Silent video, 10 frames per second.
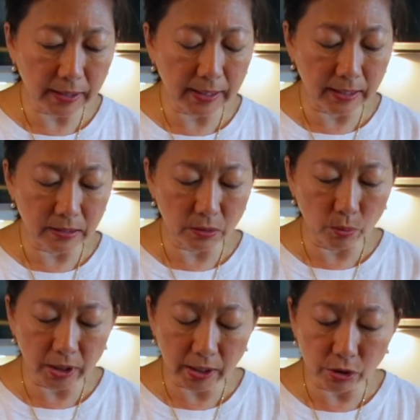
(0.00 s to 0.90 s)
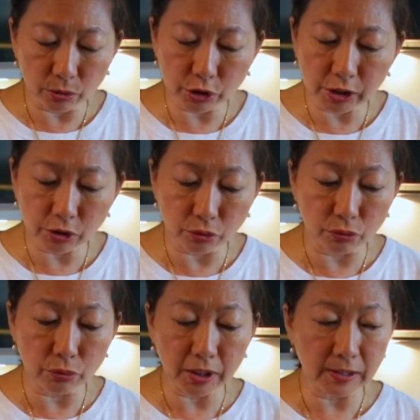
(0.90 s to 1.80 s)
and what I usually
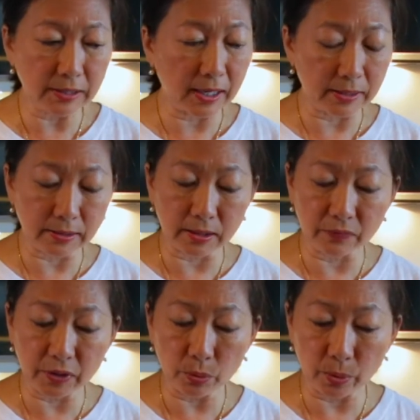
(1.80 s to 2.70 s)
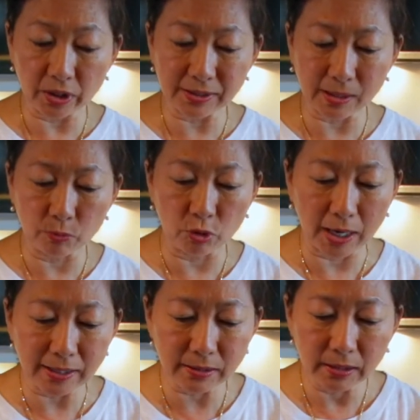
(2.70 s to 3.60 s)
do is I serve it with some
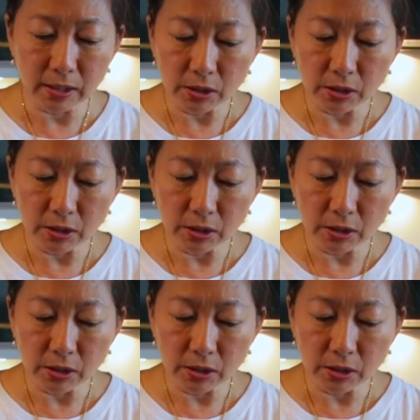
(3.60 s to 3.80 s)
rice.